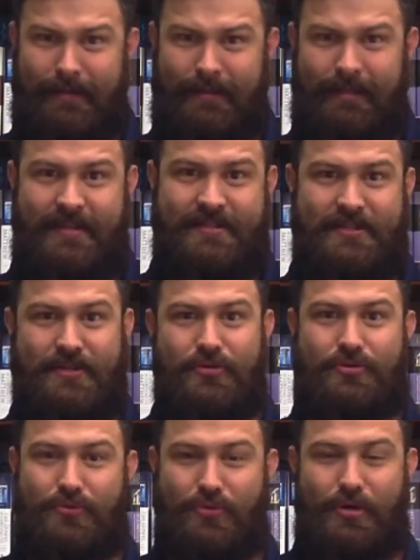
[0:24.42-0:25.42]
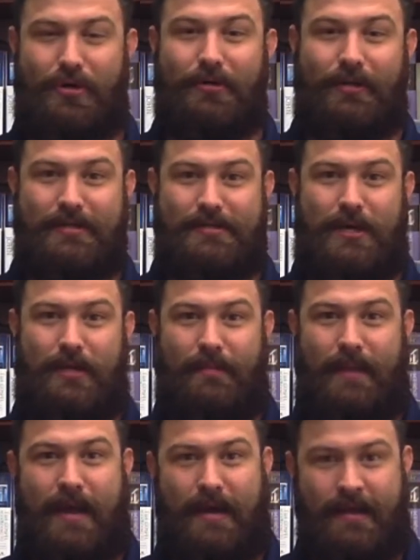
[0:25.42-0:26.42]
lazy destroyer is all
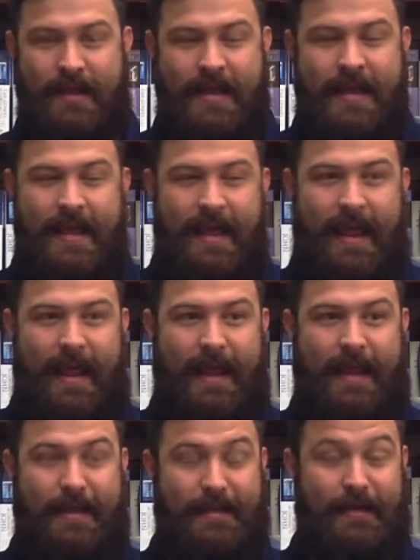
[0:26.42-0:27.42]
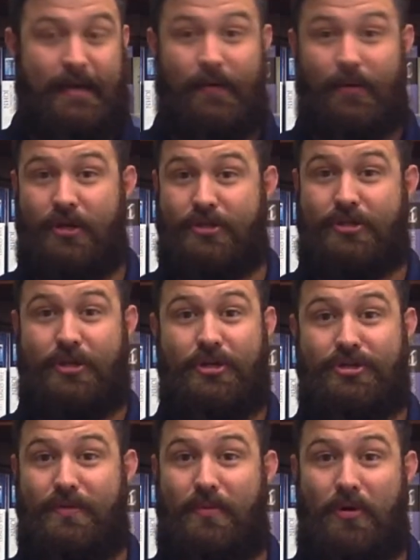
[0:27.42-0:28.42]
about. And we're just going to
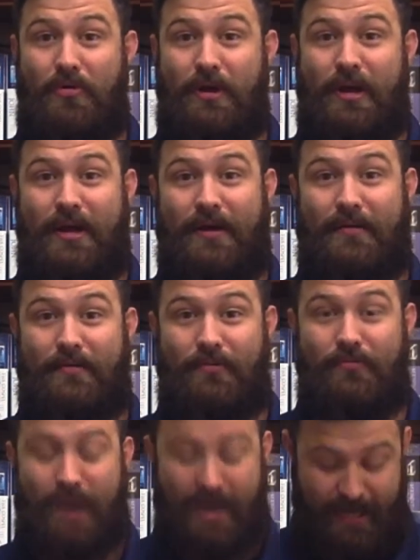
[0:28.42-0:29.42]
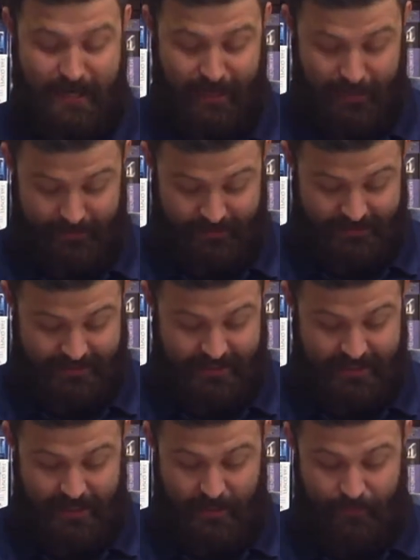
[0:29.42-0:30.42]
jump on right in and let's
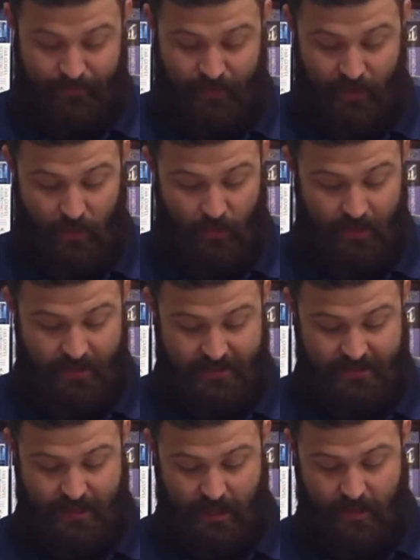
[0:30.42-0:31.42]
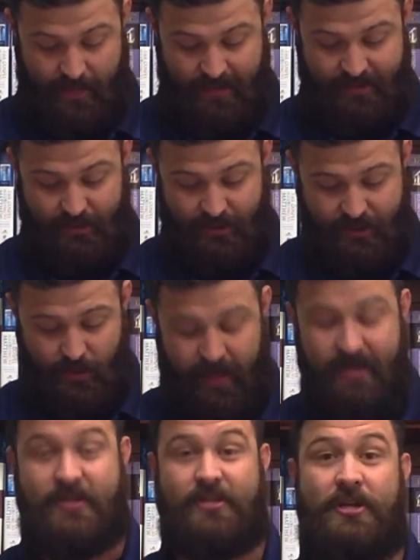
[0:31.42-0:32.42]
see what this is talking about. So let's go
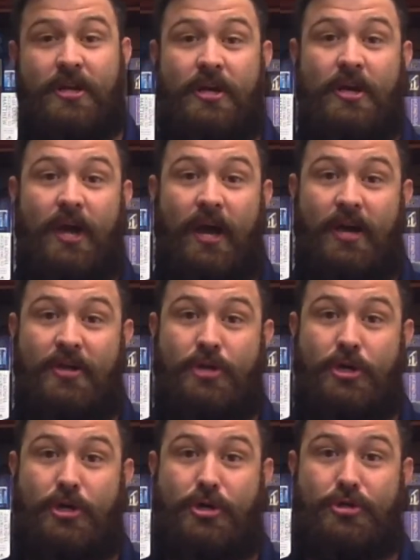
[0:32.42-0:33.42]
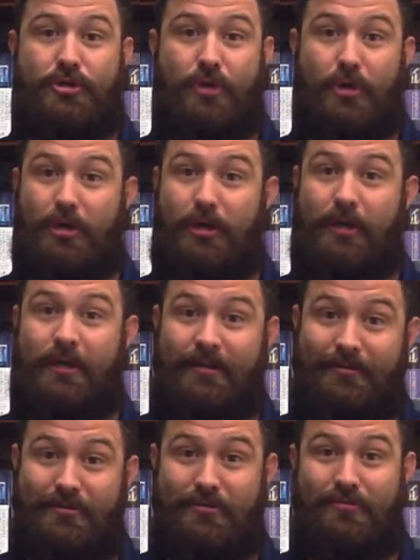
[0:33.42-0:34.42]
ahead and uh, turn or click
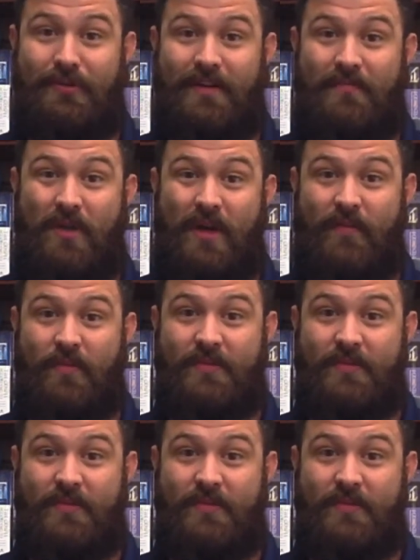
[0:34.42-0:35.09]
to uh, Proverbs